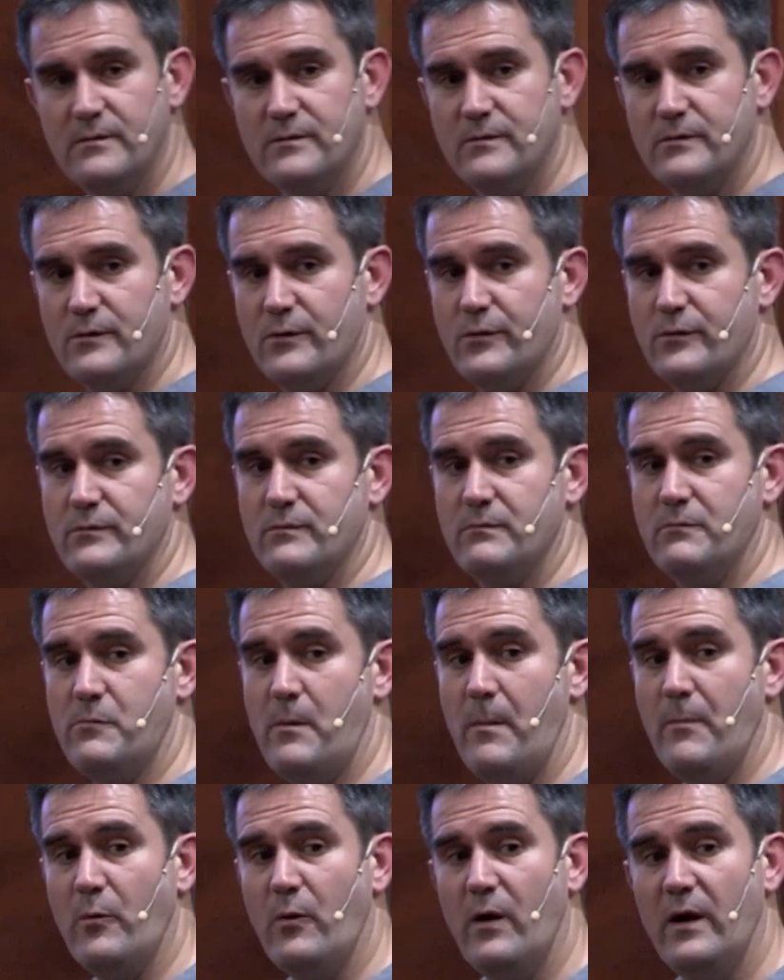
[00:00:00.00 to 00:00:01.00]
So
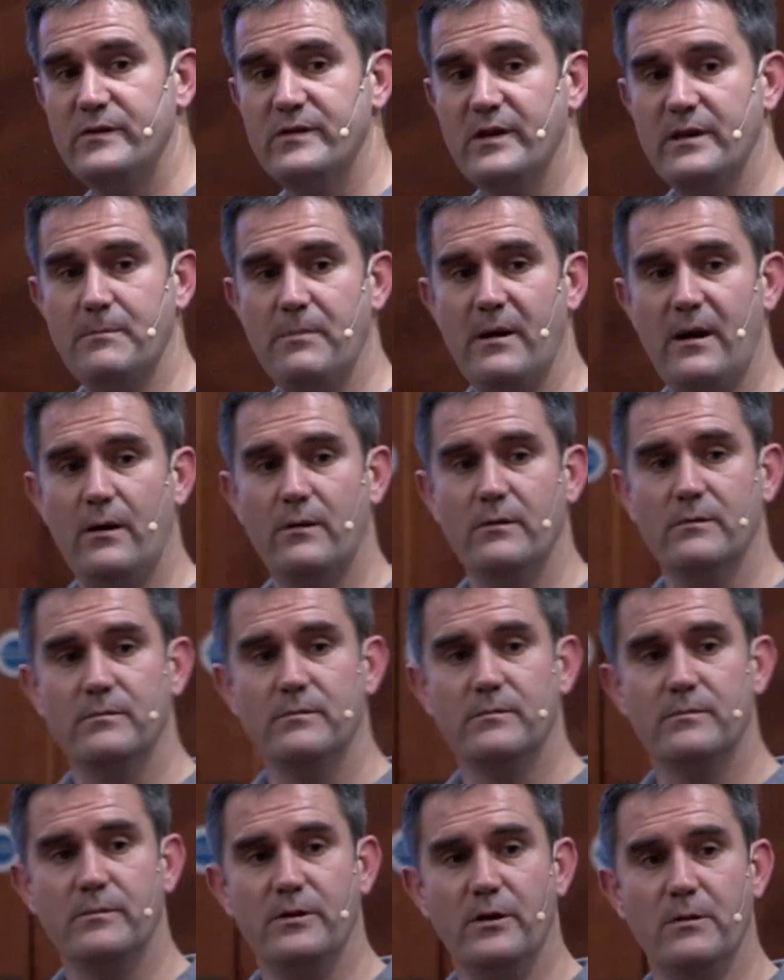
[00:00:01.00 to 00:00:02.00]
remember what I said about,
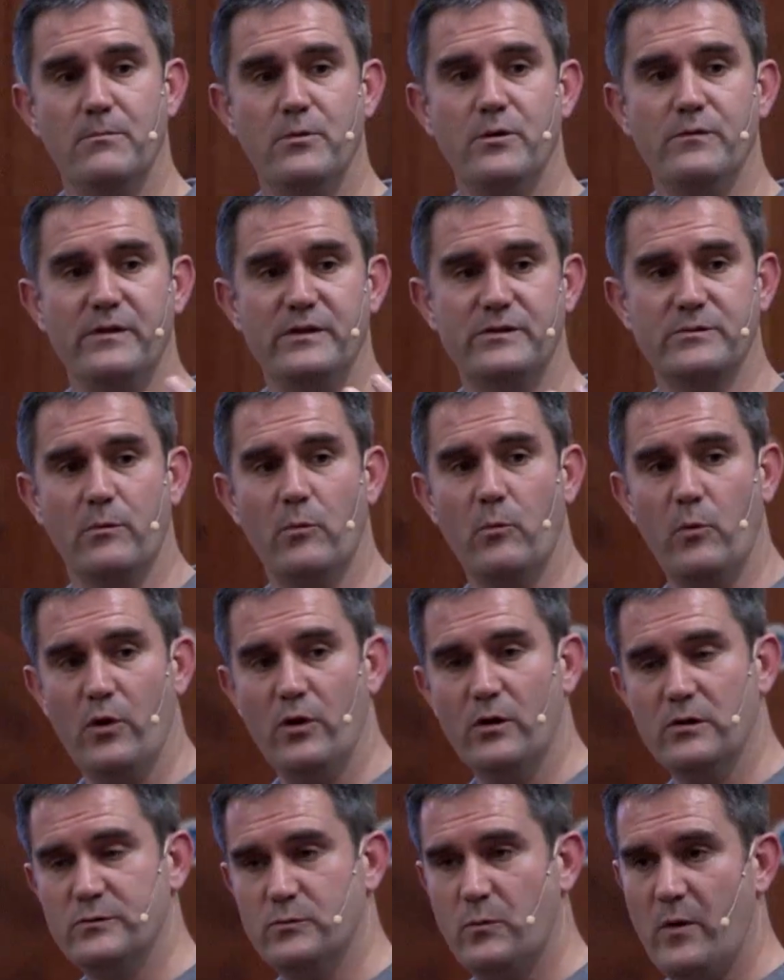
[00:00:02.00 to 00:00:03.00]
moving to a
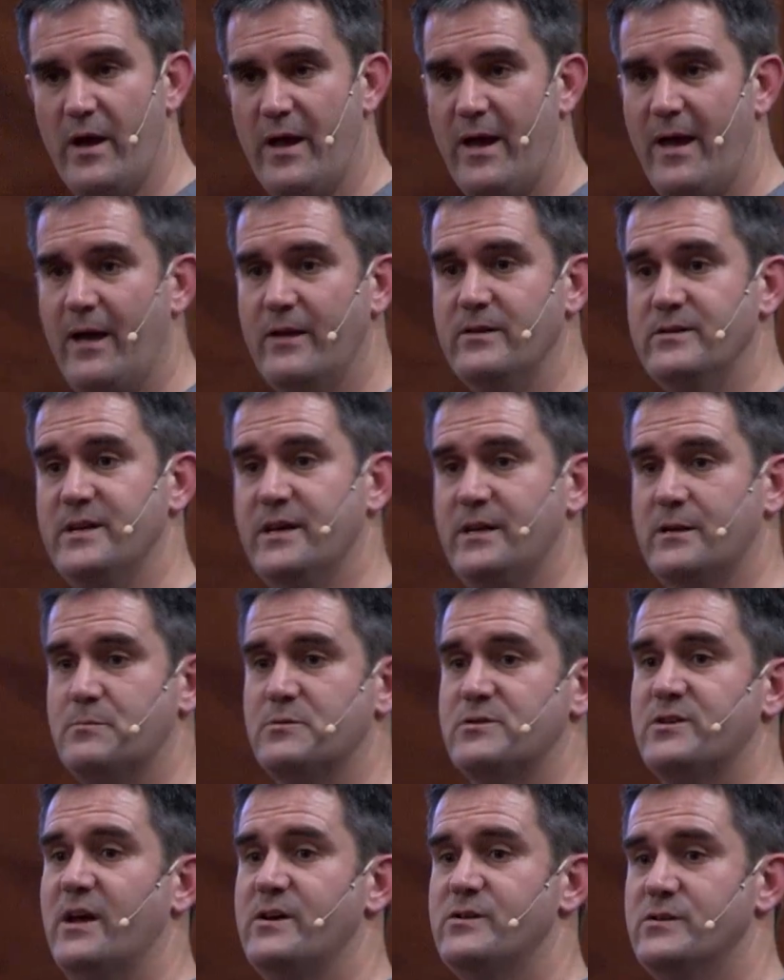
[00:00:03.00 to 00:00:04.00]
world where data
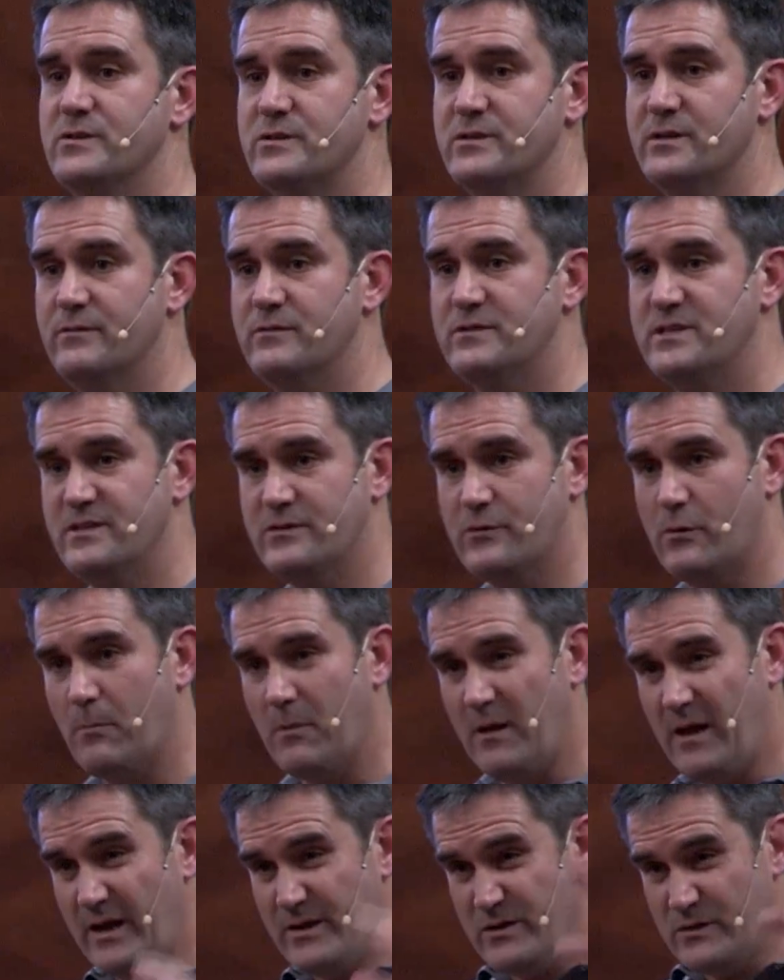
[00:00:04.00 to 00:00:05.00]
protection services are
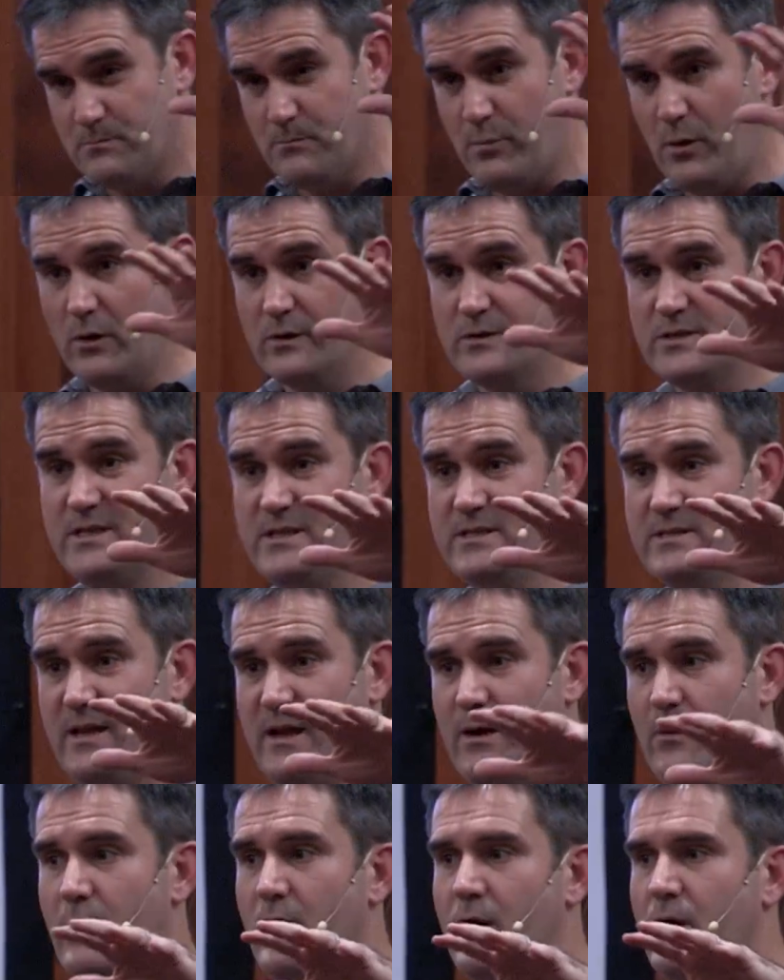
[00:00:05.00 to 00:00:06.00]
applied as policies
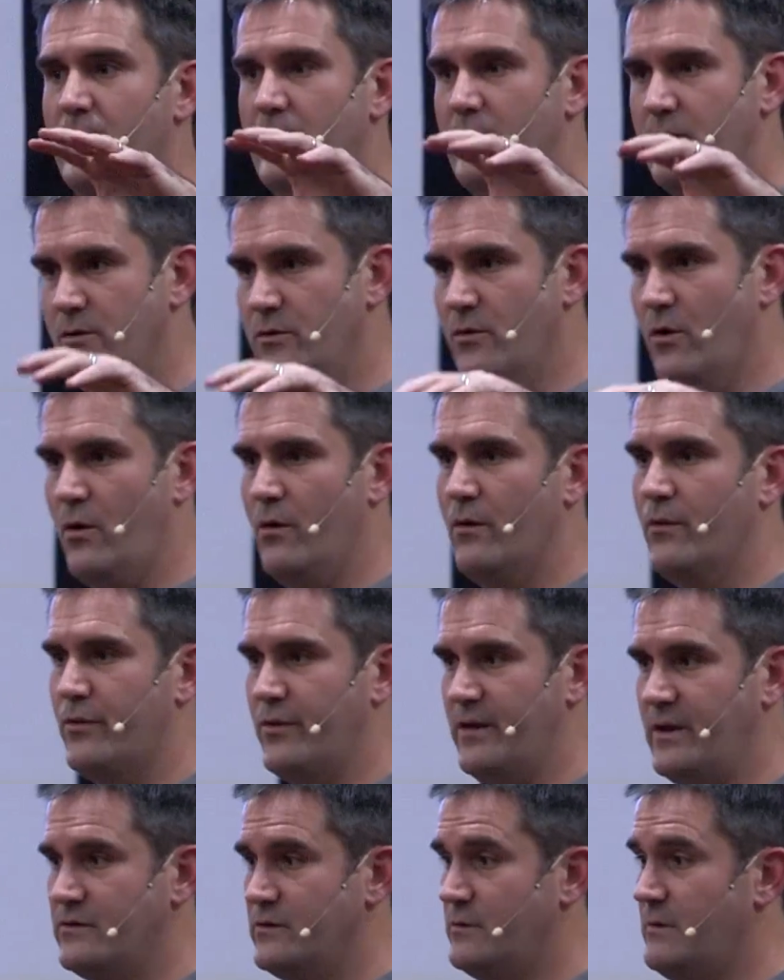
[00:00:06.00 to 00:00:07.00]
now, not
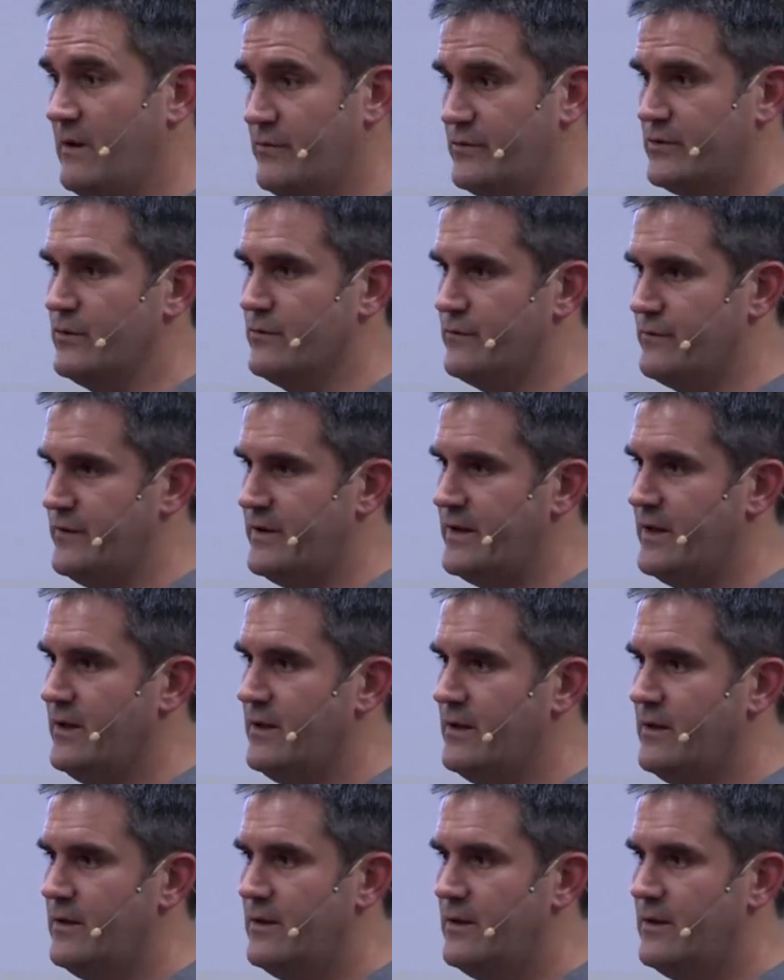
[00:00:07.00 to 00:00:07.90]
things that you have to configure.